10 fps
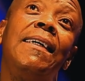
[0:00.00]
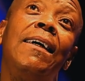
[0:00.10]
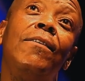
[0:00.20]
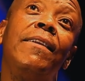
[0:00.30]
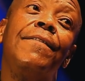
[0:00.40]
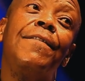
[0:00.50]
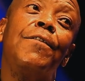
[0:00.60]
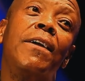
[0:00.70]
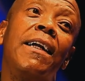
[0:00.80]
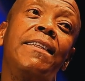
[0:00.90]
I'll never
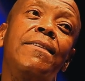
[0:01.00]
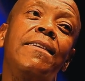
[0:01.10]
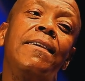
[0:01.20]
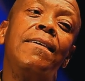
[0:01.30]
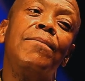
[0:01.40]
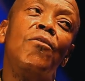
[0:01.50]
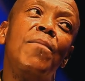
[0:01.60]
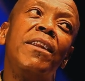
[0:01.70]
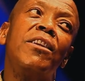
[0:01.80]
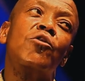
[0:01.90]
forget a
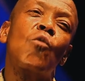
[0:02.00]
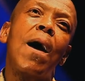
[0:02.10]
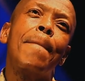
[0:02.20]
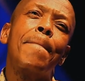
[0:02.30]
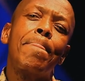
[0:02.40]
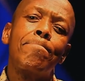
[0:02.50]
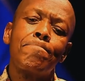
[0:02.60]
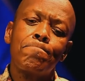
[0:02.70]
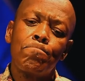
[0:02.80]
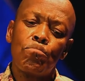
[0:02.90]
moment wa
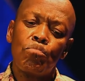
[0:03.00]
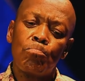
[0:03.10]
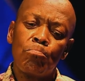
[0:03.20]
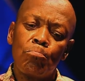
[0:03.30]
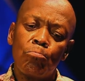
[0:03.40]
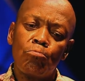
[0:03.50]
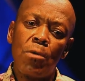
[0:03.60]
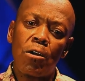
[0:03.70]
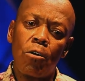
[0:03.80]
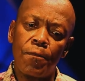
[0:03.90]

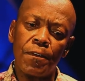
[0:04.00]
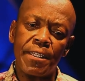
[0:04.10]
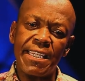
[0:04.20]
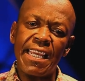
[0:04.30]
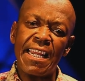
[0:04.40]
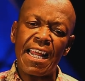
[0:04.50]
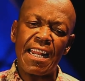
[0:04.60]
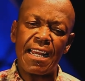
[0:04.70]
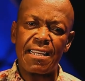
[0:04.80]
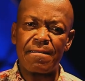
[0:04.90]
ba COVID ena
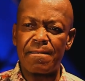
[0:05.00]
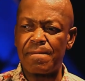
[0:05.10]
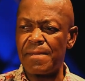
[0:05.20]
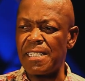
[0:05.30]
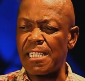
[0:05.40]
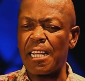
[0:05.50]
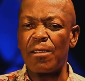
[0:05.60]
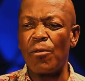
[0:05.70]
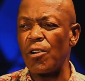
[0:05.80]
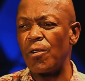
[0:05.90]
na ntse le
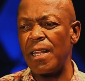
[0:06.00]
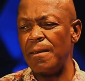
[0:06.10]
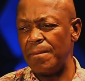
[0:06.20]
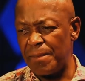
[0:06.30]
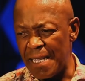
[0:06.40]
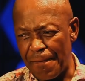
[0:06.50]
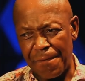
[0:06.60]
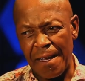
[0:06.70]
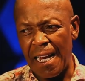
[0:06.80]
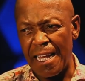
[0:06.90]
moyone ya
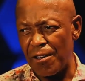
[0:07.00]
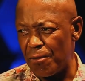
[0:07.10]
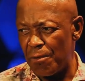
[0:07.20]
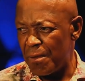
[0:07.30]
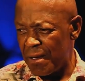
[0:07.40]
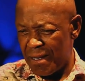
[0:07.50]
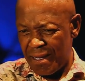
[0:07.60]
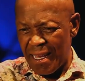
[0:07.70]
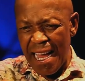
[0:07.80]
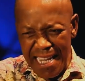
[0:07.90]
fela. I know
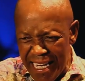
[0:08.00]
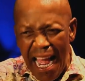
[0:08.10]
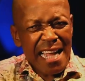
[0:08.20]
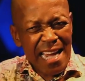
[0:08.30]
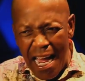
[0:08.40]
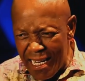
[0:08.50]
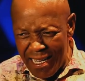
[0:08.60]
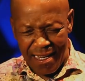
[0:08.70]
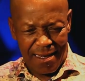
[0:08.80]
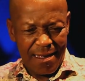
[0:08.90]
hanyane
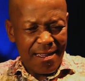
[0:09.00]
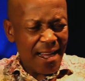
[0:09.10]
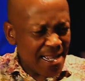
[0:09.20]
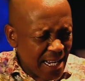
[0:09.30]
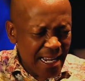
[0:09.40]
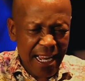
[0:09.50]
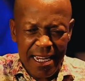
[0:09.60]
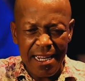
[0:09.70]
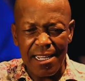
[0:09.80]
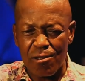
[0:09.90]
hanyane hanyane
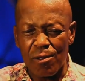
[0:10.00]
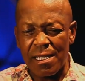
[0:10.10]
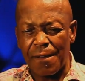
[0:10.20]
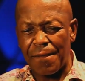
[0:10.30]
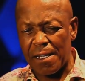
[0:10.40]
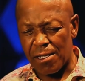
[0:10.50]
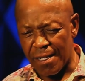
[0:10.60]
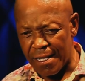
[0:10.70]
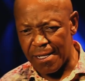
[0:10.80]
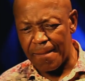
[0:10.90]
hanyane as long as
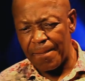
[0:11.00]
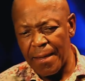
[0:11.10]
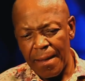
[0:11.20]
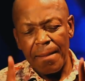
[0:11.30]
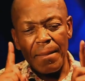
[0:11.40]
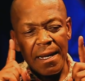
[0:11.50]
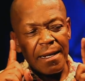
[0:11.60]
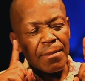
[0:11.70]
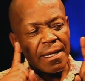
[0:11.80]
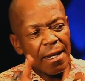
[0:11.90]
vaccinated. But
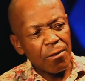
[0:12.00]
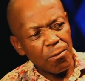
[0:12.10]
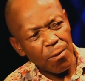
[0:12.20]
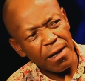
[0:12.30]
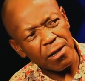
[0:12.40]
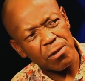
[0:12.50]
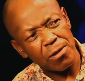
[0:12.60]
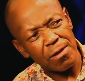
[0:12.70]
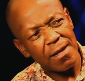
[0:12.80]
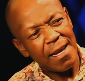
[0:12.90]
let me tell you, one
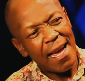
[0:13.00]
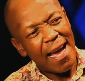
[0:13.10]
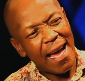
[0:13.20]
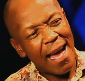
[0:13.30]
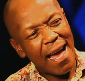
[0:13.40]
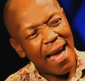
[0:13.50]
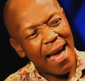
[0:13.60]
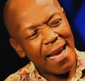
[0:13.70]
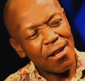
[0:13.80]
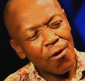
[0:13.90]
is,
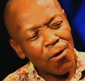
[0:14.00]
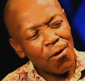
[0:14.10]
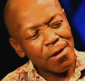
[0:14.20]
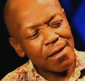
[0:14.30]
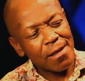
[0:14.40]
you know,